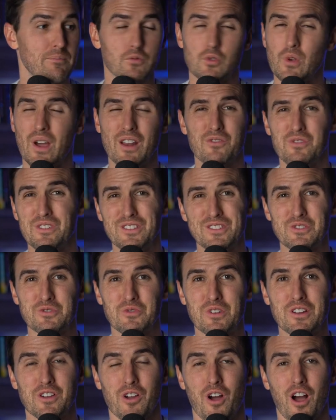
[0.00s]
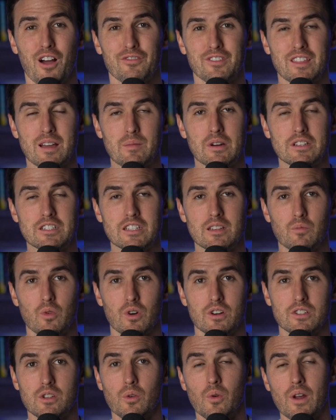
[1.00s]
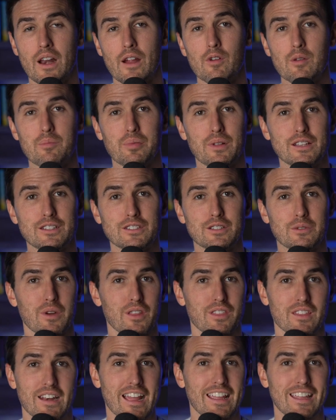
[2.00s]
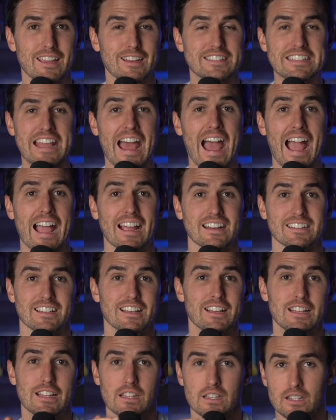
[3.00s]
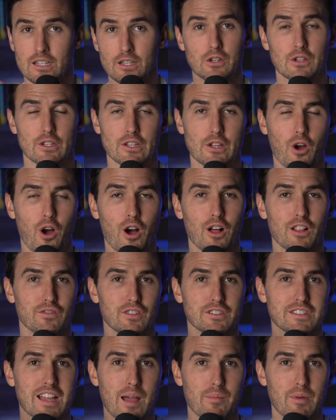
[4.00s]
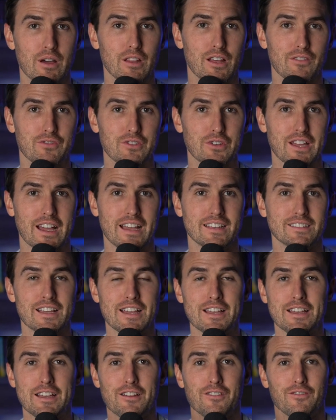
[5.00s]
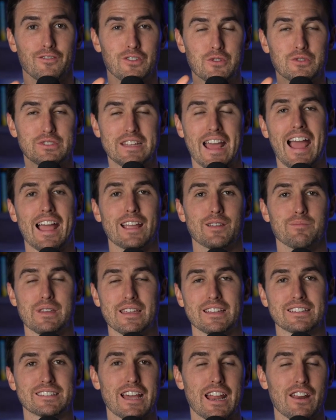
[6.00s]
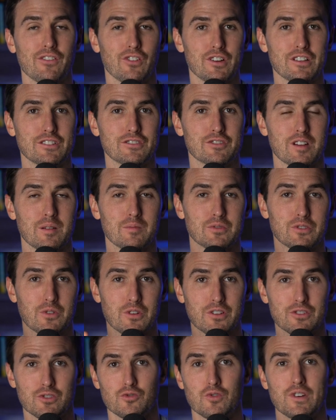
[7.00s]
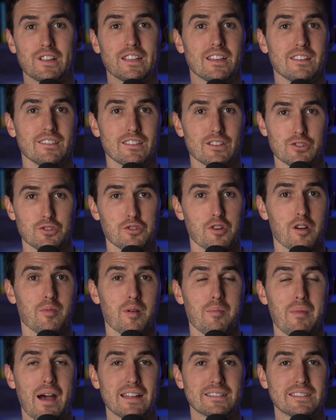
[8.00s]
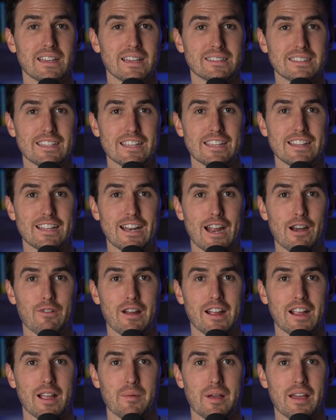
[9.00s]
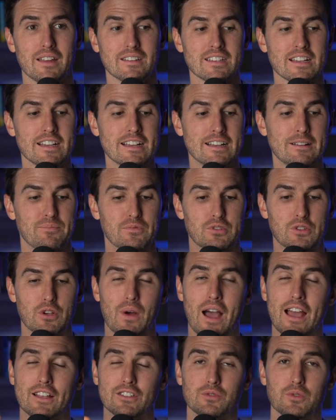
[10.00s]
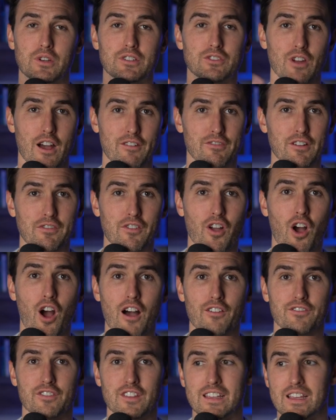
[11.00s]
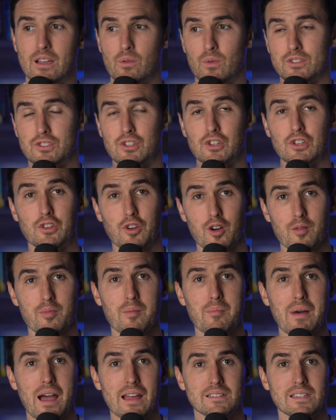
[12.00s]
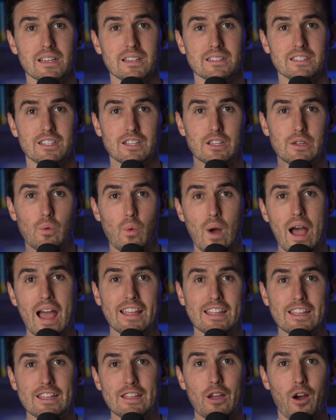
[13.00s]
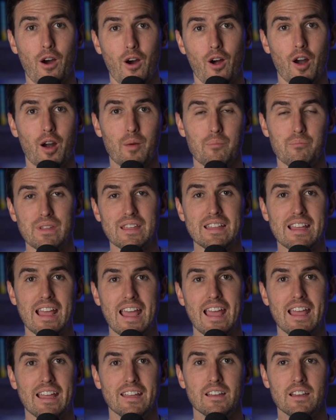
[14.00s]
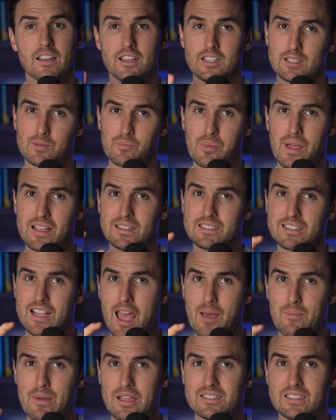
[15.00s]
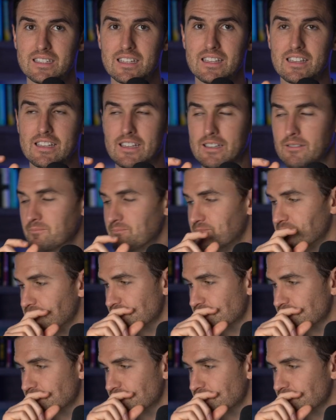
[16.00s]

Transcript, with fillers: So I don't really drink coffee that much anymore. So what I replaced it with, and I get tagged literally all of the time. I love you guys. If you tag me inside of your Instagram stories drinking this yerba mate tea that I recommend. So I switched off of coffee and went to yerba mate tea, Y E R B A space M A T E.